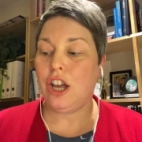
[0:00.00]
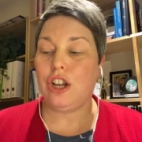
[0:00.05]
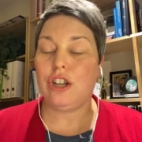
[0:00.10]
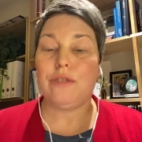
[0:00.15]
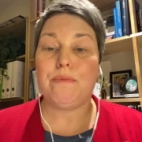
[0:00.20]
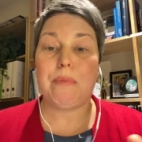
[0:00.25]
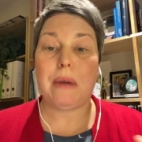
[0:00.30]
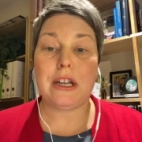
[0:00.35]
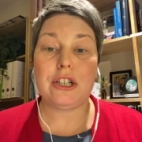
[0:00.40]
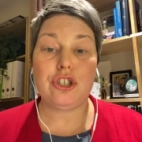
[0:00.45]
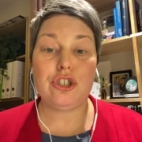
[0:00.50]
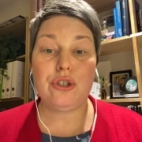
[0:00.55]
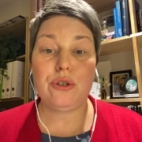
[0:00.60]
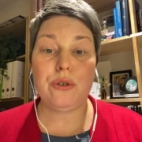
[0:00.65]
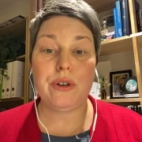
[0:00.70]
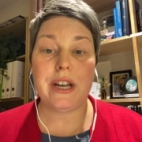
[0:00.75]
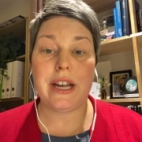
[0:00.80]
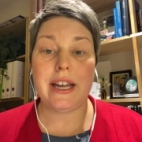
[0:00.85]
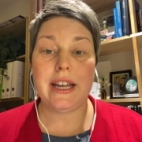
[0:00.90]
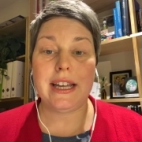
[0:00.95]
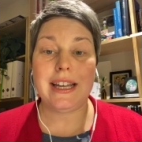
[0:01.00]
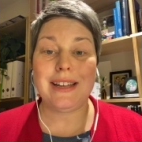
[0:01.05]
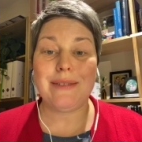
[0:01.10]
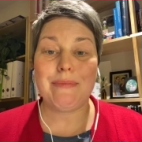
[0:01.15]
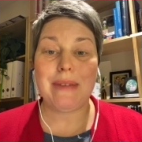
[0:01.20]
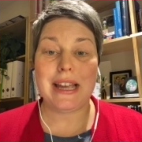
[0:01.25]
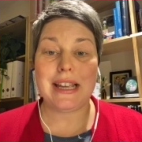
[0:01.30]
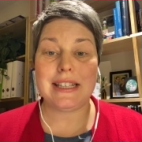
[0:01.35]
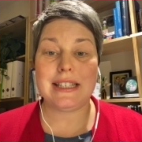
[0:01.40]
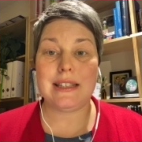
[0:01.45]
But sugar
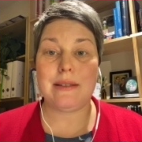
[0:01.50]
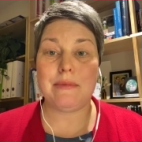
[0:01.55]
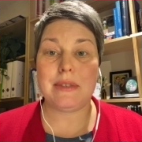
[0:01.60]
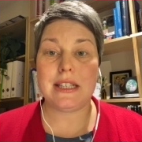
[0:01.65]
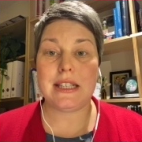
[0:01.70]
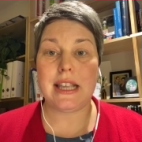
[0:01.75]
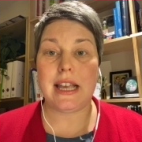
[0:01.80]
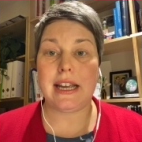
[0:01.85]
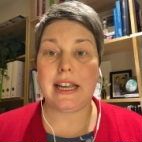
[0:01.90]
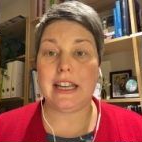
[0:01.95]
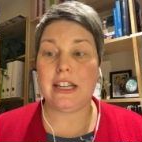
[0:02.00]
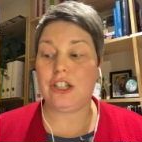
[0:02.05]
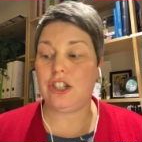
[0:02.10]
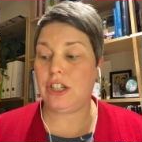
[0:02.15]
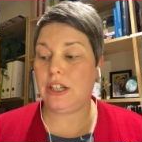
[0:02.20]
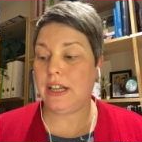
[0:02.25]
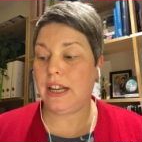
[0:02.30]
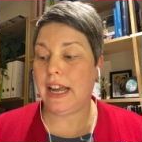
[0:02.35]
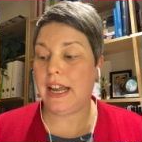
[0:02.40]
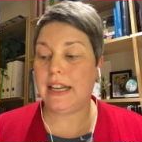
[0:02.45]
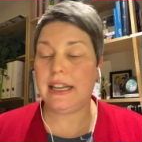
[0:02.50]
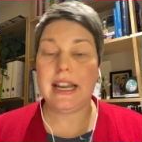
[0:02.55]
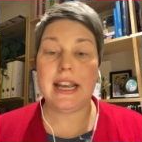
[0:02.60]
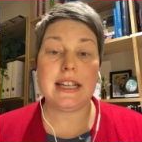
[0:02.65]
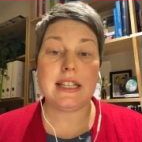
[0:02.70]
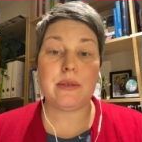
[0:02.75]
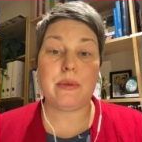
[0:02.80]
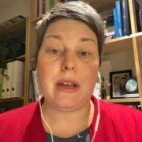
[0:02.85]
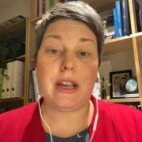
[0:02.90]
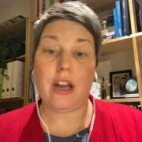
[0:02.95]
makes them sluggish. And
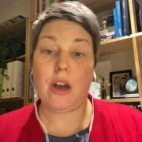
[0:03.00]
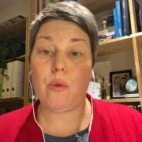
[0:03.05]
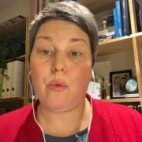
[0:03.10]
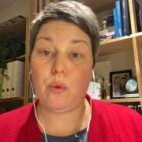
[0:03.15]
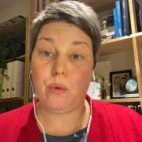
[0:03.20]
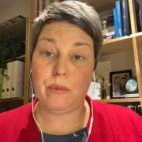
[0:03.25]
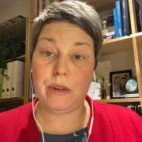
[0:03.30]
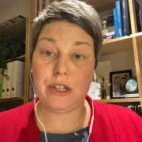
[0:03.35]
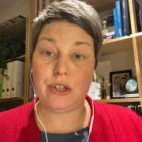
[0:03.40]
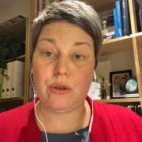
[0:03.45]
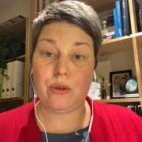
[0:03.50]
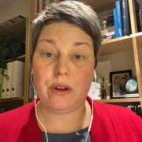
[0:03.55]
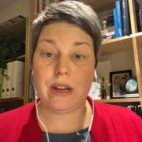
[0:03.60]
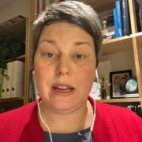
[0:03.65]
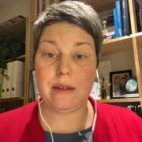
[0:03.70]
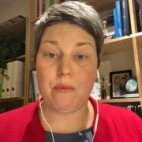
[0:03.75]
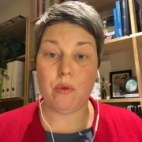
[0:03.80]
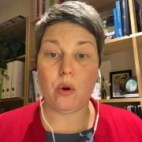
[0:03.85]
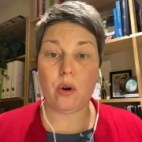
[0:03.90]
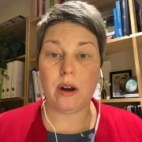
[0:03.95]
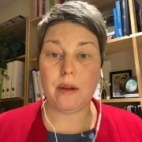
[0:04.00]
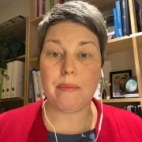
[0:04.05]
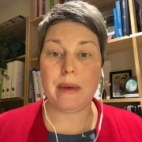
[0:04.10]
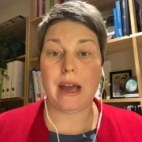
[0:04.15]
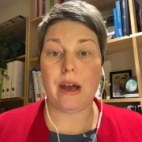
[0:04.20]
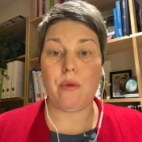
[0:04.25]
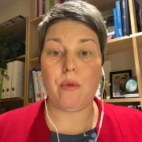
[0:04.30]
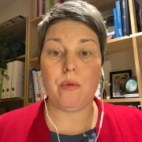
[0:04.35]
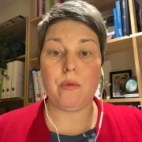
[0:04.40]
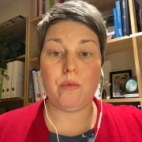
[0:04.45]
next week I will be talking more
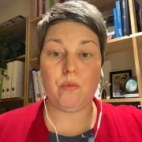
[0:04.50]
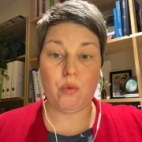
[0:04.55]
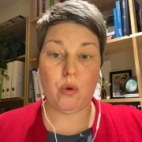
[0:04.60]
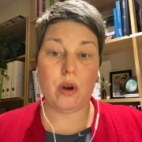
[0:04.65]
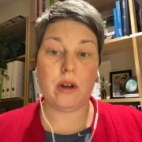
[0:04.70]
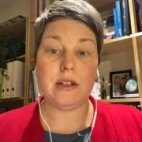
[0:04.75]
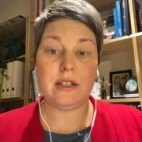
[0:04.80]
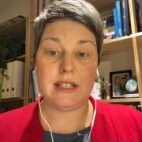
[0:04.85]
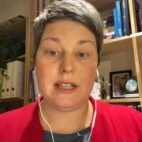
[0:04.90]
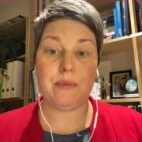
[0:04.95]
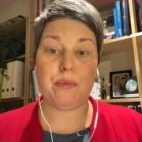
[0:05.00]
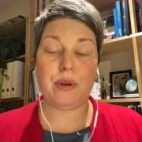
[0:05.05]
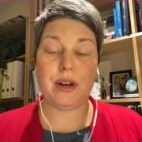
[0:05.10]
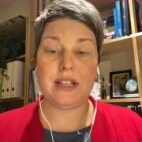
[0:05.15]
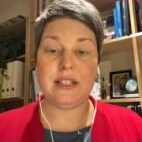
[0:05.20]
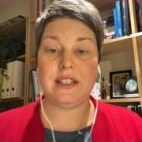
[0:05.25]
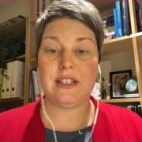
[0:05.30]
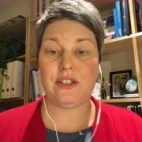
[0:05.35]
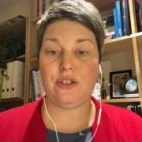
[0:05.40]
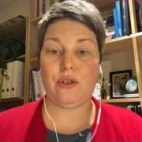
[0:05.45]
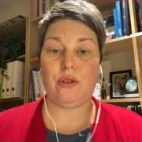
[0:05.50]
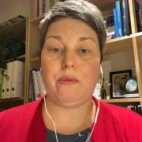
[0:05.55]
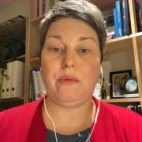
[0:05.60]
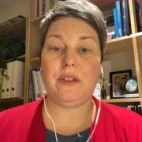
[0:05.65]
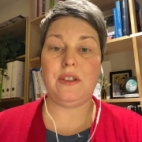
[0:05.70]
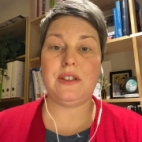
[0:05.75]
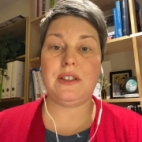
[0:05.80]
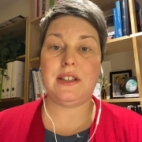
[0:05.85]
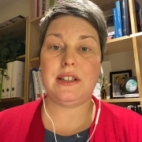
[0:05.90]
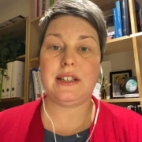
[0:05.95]
about what suppresses your
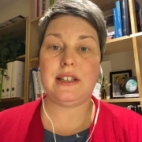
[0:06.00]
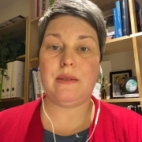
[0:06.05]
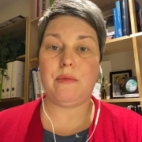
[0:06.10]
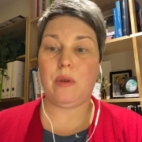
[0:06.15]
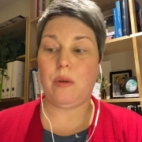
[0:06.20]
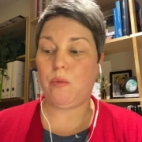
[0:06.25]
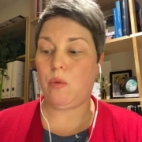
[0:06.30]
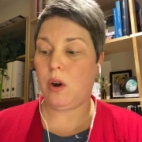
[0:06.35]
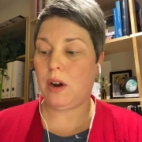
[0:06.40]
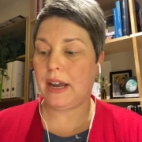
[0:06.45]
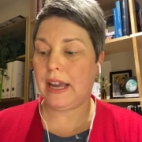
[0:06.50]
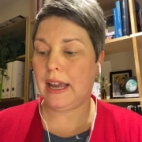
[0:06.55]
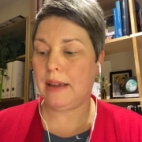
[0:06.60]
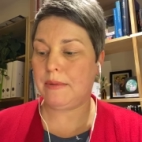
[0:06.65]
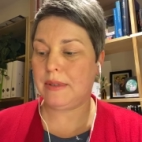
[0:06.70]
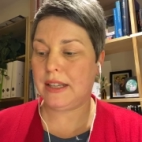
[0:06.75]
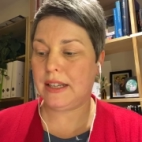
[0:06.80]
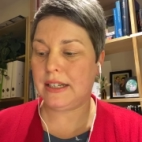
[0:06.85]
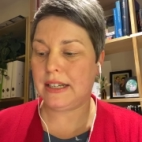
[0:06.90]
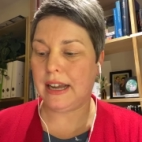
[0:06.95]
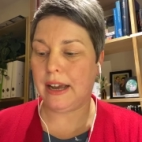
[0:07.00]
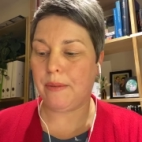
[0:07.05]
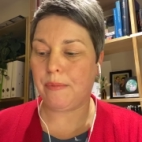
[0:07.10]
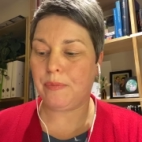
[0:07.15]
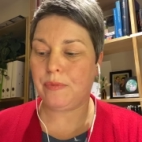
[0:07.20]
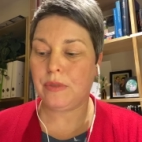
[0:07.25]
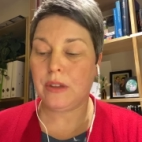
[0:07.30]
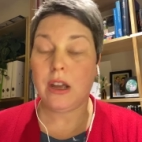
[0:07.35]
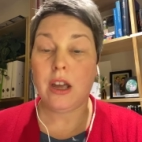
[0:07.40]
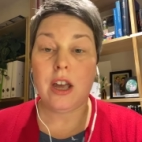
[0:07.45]
immune system and what keeps it down.
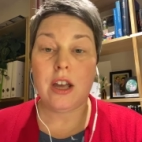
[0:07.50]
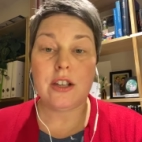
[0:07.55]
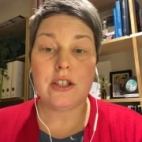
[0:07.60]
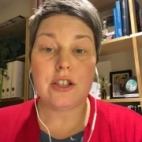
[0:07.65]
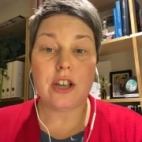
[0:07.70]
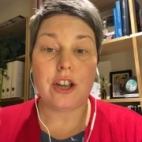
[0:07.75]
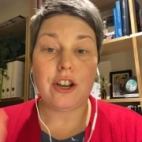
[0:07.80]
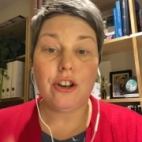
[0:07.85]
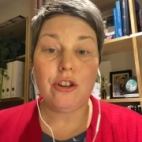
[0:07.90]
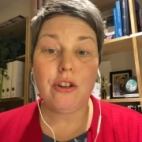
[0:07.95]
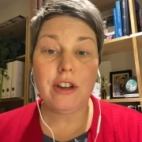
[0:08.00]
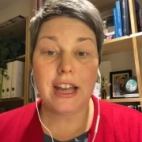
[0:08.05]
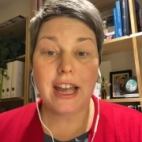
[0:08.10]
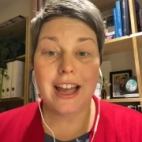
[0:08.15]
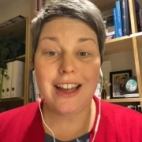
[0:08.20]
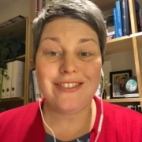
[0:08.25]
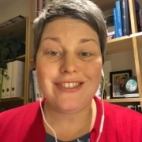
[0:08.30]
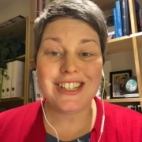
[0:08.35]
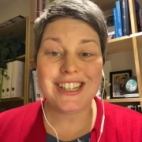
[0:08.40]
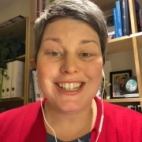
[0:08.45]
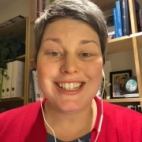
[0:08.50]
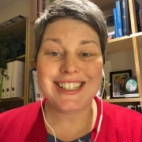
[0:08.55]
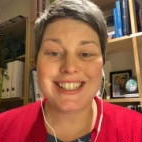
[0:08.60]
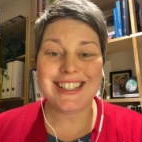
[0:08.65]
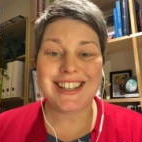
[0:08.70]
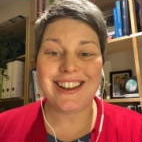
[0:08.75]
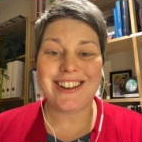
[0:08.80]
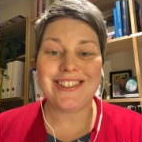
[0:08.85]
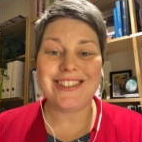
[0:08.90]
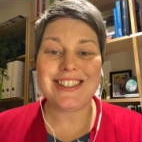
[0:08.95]
So you look after your
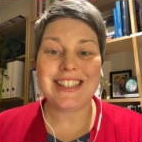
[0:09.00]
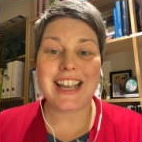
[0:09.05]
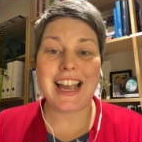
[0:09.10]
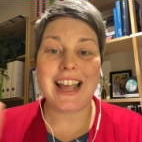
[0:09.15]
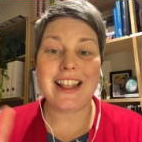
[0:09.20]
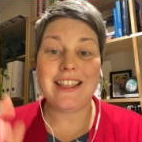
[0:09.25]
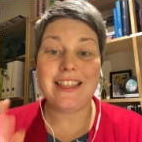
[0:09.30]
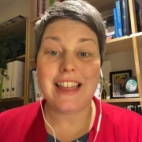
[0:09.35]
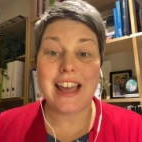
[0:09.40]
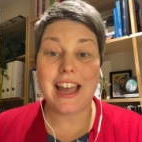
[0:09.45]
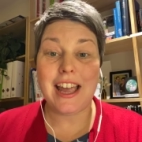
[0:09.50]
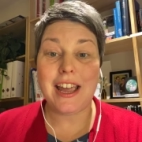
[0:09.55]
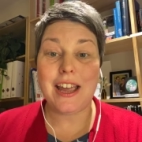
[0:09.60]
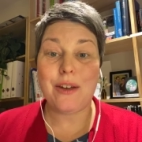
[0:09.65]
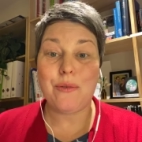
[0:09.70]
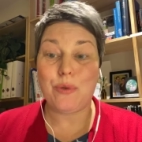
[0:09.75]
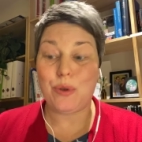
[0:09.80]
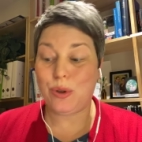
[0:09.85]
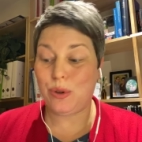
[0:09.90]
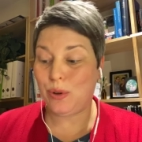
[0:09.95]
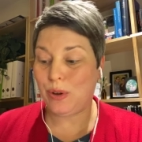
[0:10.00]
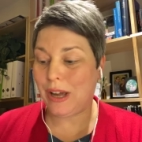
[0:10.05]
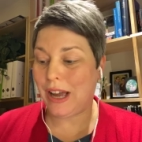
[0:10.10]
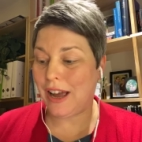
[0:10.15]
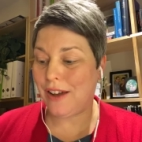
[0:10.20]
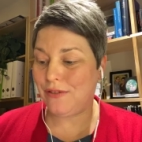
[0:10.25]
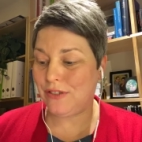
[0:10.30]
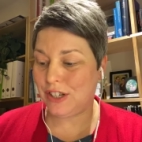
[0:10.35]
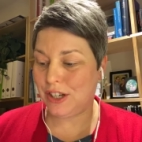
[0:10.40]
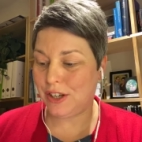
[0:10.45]
cells and they will look
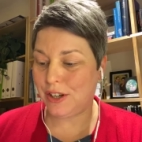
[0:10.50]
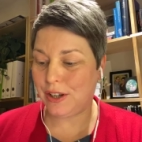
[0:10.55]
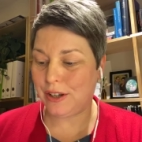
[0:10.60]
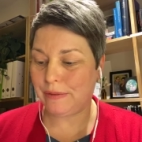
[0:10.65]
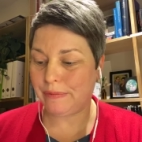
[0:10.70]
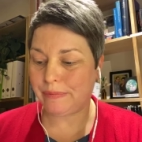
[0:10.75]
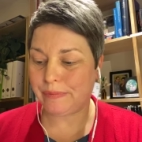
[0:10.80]
after you.